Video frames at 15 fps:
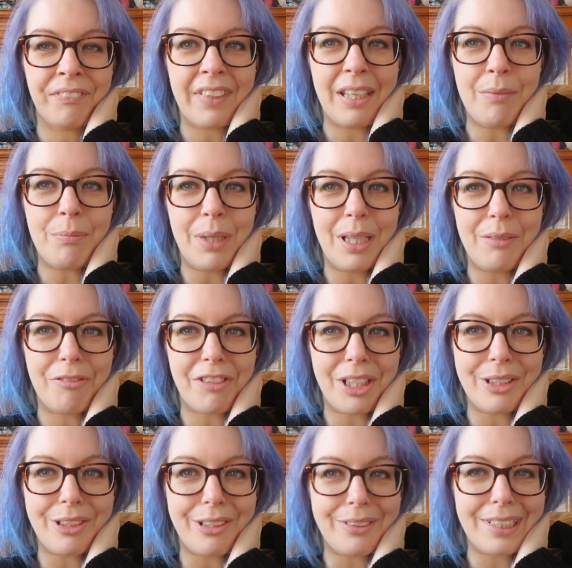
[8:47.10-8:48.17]
in my
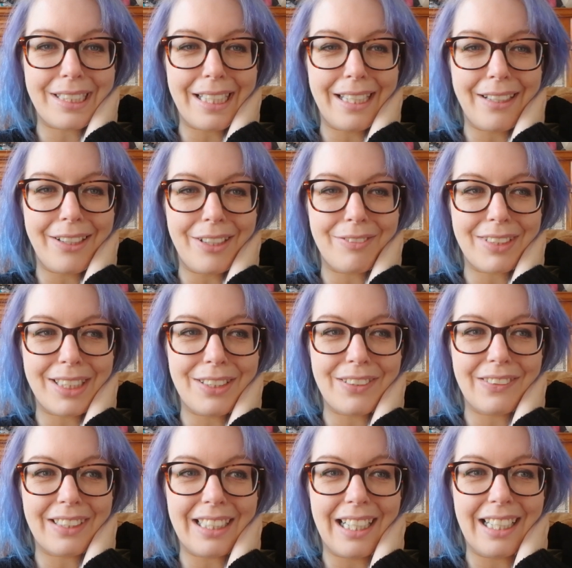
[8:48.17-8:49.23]
fragile state, I obviously
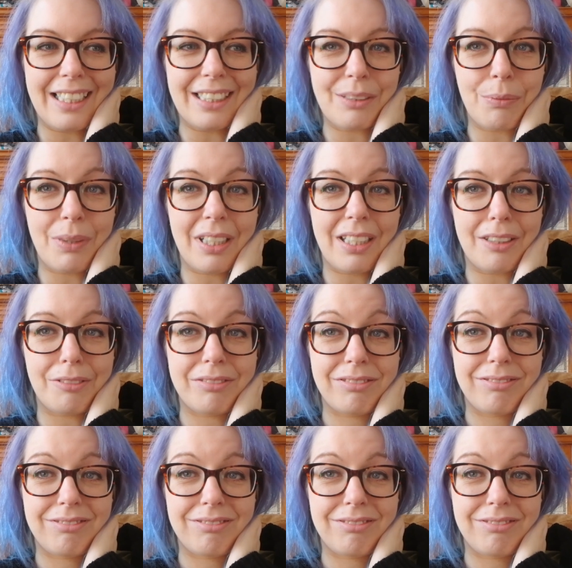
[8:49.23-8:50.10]
took that as, well,